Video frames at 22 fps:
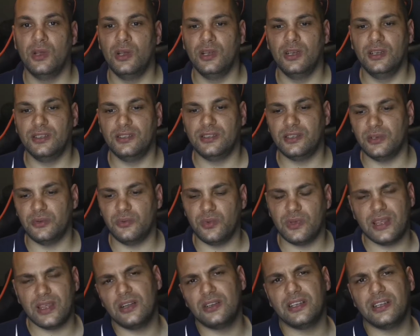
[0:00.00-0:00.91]
So
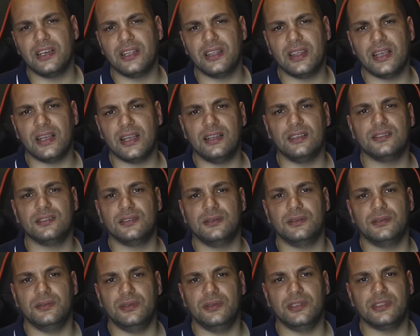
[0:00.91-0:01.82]
without anything else,
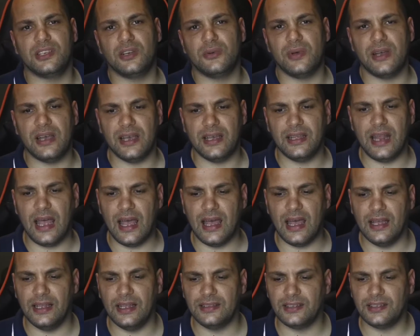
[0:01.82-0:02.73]
let's go ahead
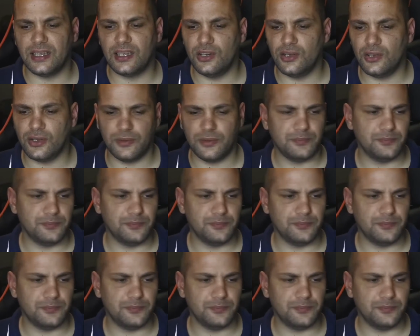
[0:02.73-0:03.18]
and take a look.